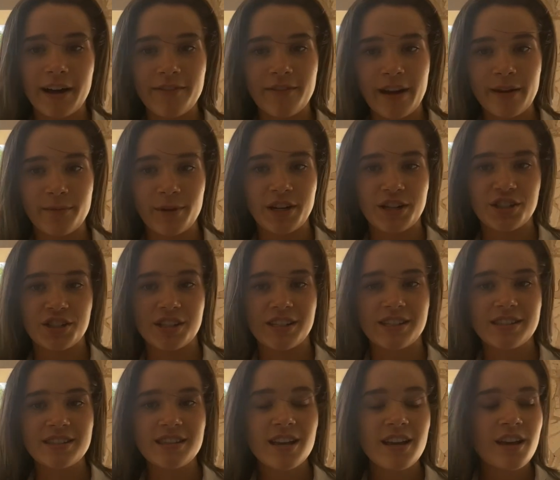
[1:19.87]

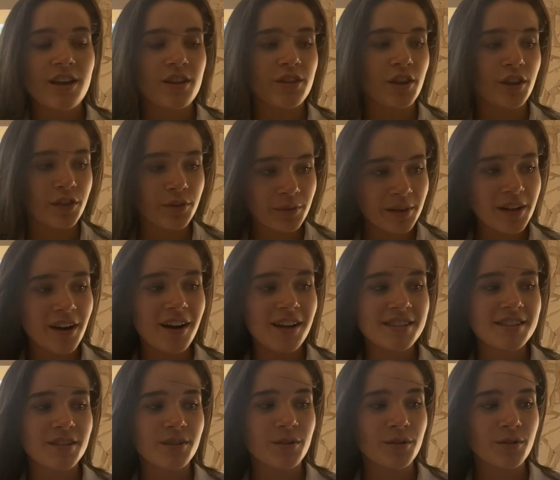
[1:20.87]
vibrations. The three
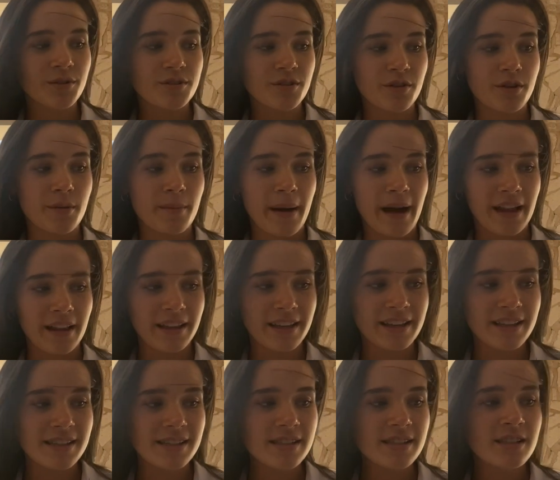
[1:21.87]
ossicles are the
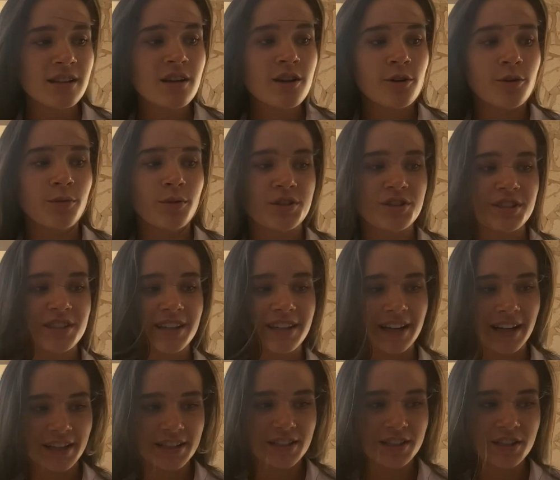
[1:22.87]
malleus, which is
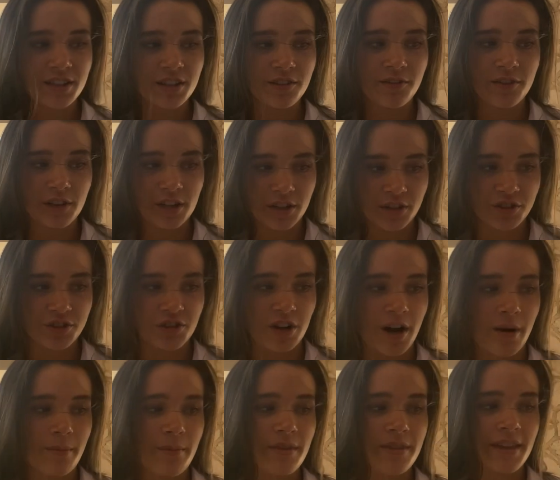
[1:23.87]
connected to the
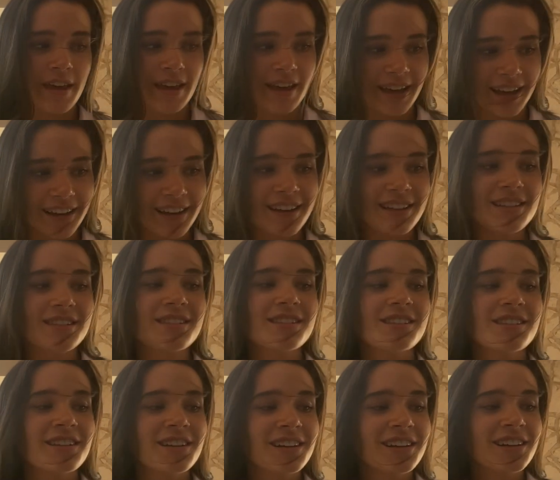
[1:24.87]
eardrum, the
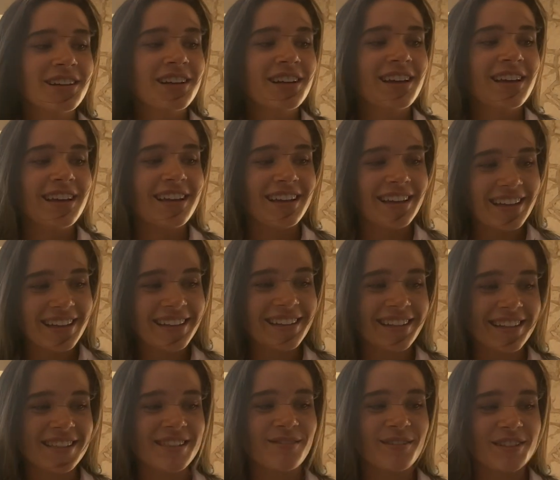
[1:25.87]

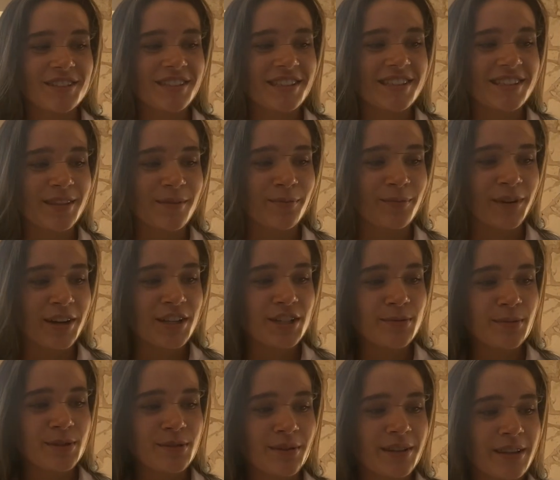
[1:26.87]
incus, which is the
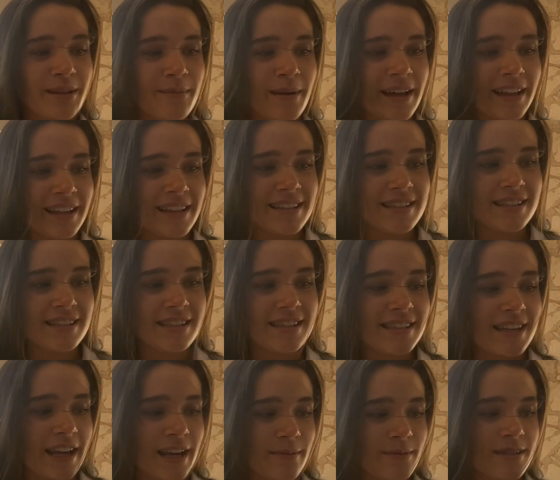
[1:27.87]
bridge between the malleus and
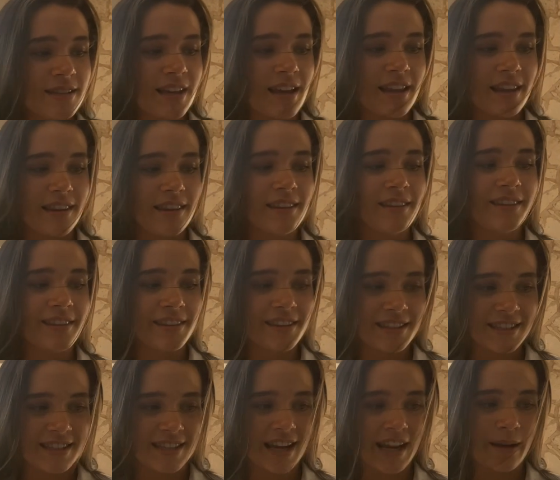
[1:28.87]
stapes, and the
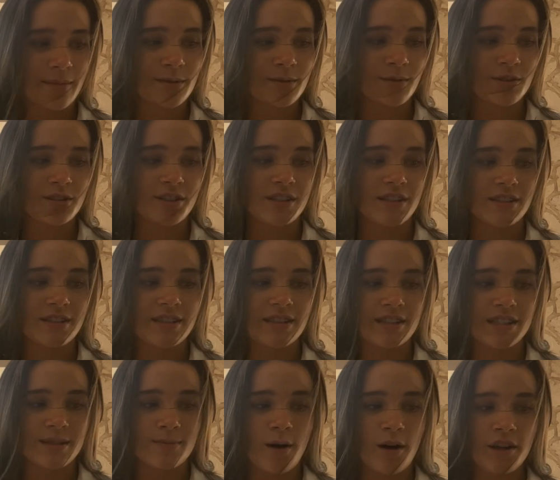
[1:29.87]
stapes, which is
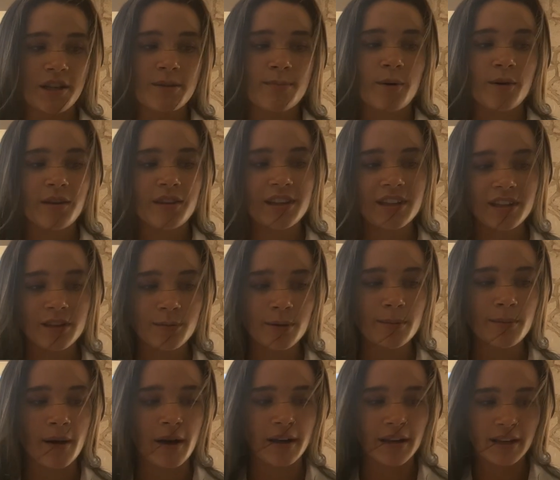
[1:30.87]
the smallest bone in the
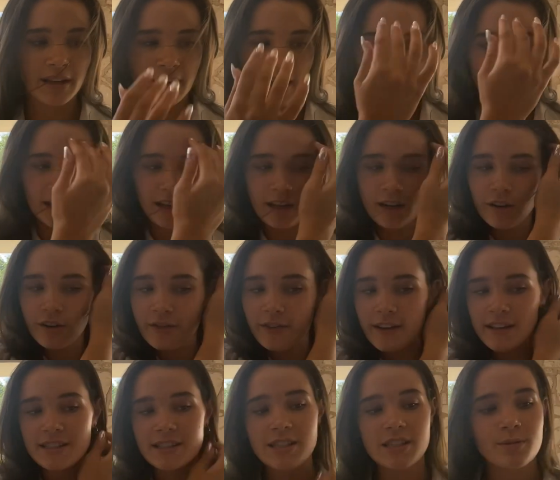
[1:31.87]
human body, and it
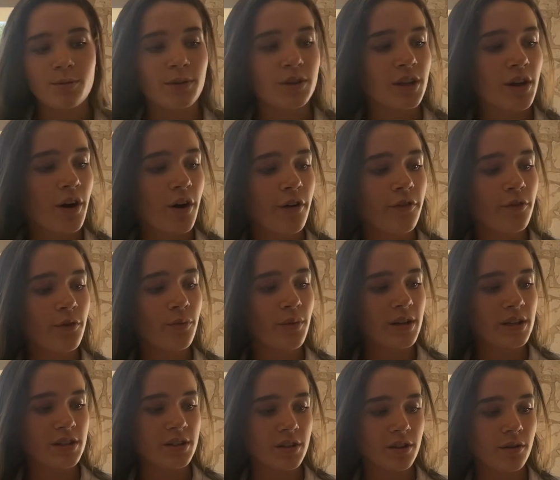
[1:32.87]
interfaces with the oval
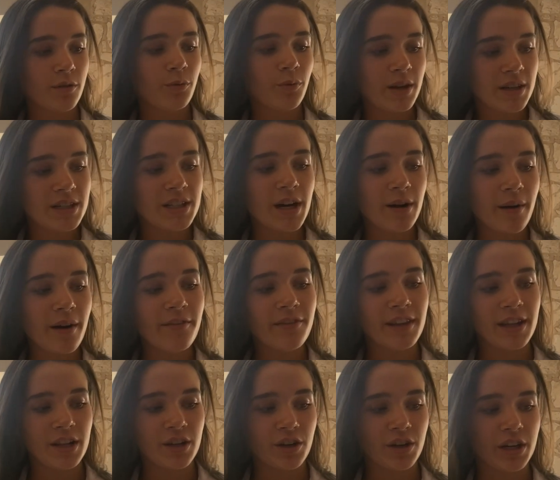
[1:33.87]
window of
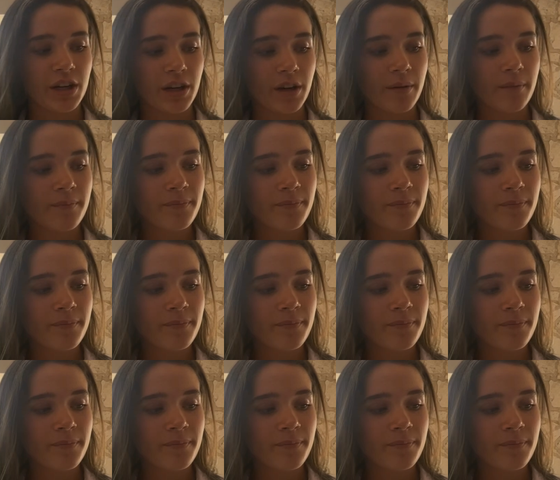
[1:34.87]
the inner ear.